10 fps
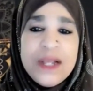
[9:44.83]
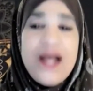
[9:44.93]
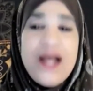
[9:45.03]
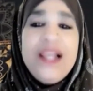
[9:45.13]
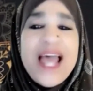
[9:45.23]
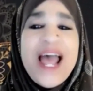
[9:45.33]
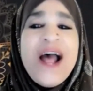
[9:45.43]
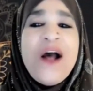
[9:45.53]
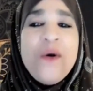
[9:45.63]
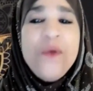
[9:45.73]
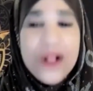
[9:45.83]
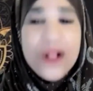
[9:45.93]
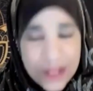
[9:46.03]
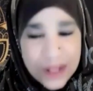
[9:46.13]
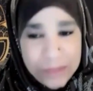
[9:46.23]
Allah,
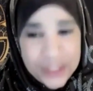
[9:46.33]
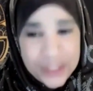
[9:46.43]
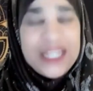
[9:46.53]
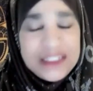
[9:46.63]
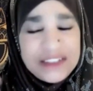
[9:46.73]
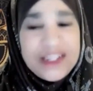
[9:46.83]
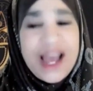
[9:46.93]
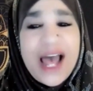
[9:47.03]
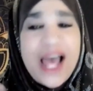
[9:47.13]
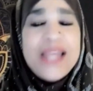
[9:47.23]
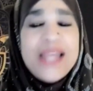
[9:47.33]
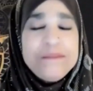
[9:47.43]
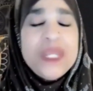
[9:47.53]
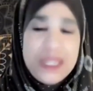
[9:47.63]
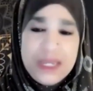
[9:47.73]
please guide
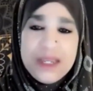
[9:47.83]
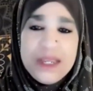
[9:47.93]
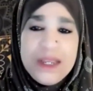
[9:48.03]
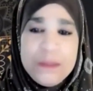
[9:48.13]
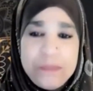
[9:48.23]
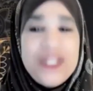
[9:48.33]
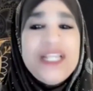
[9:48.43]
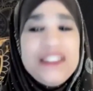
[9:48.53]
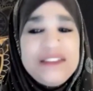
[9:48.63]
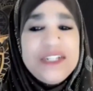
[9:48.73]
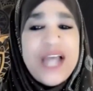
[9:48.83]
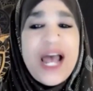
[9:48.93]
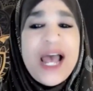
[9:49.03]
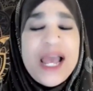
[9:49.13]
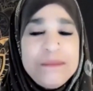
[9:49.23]
me. Please
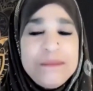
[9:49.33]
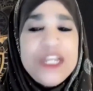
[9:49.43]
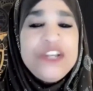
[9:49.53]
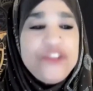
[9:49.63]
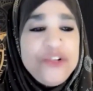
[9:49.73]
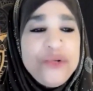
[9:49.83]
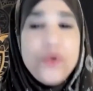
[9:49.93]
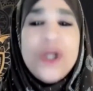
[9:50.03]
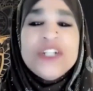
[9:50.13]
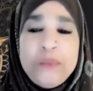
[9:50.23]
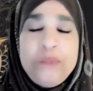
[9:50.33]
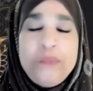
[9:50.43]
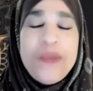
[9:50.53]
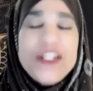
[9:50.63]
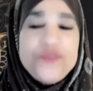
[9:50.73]
guide me to what's
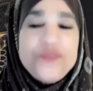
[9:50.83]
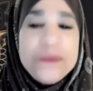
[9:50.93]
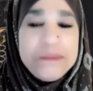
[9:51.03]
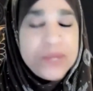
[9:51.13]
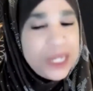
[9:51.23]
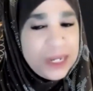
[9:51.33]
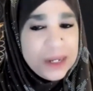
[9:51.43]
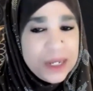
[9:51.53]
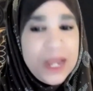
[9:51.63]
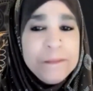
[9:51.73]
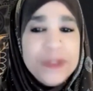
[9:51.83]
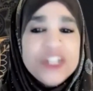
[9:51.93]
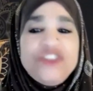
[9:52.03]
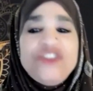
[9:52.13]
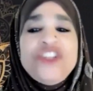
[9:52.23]
best for me.
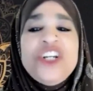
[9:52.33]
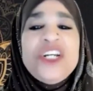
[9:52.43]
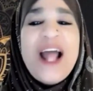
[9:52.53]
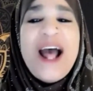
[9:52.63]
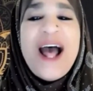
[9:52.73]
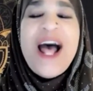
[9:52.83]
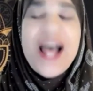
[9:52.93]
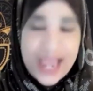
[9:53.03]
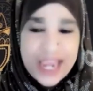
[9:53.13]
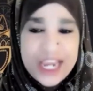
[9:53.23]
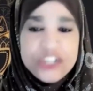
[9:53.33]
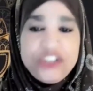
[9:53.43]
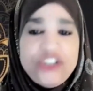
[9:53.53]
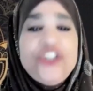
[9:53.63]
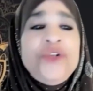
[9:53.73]
But should I
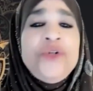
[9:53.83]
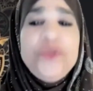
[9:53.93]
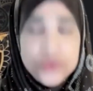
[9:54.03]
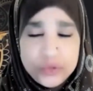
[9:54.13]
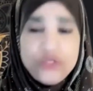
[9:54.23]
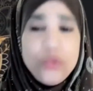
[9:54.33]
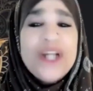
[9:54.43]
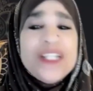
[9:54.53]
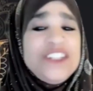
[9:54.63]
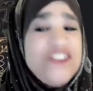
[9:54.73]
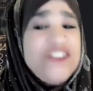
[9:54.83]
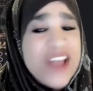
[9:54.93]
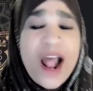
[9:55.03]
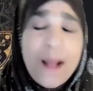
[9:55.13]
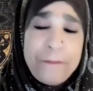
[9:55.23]
choose what is
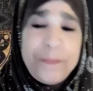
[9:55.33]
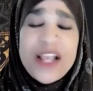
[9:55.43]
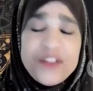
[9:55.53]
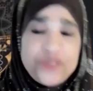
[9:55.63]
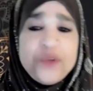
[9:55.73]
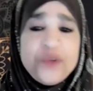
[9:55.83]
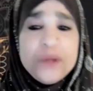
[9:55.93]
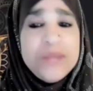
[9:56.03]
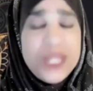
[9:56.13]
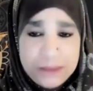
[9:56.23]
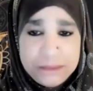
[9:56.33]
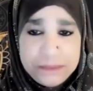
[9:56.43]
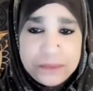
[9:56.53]
not best for me,